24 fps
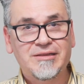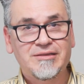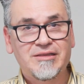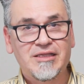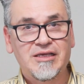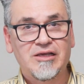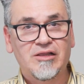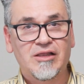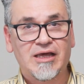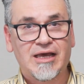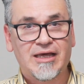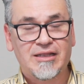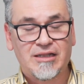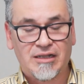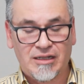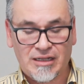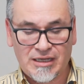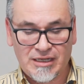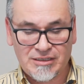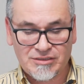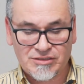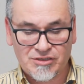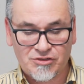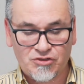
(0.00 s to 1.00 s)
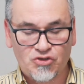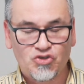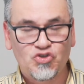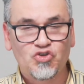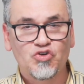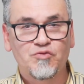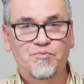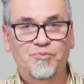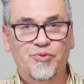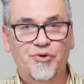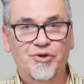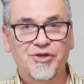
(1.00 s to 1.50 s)
Deal Analyzer
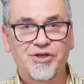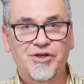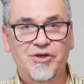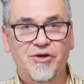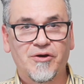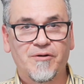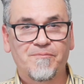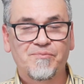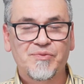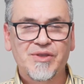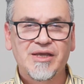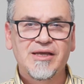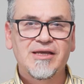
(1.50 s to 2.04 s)
2.0.